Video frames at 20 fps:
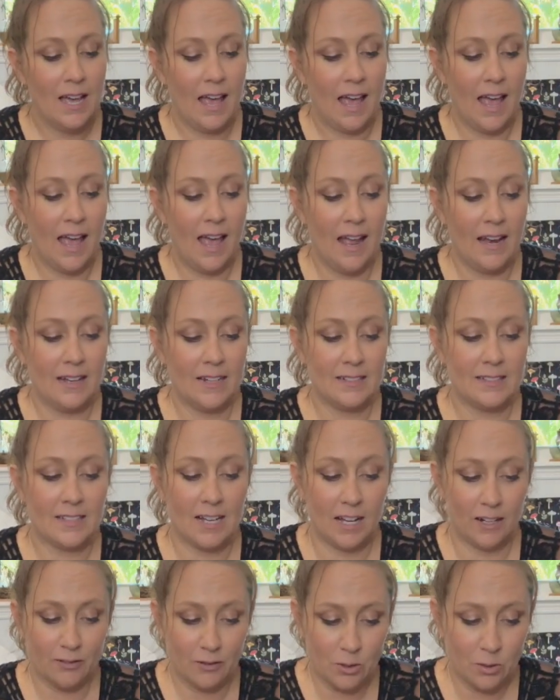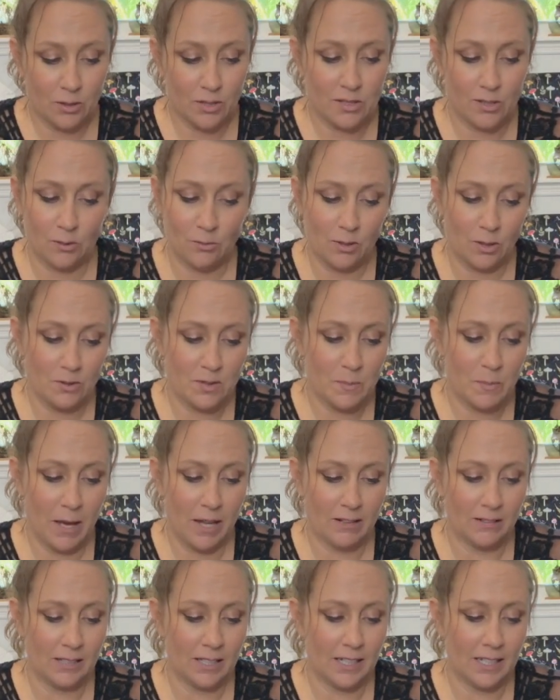And it's got, of course, a rose
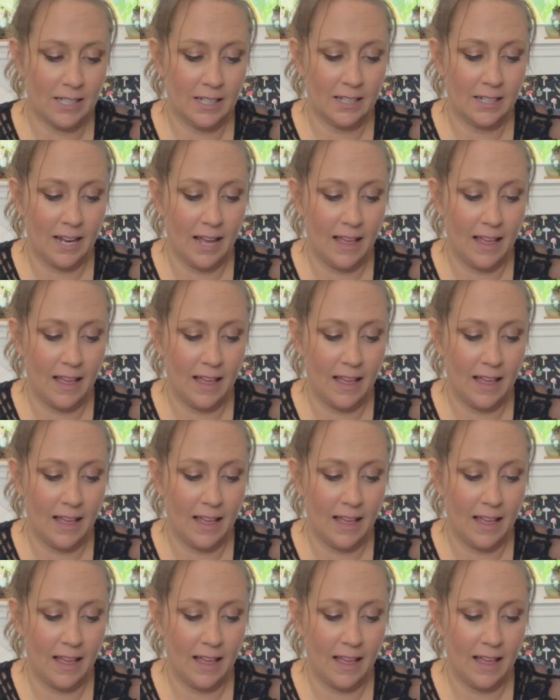petal in it,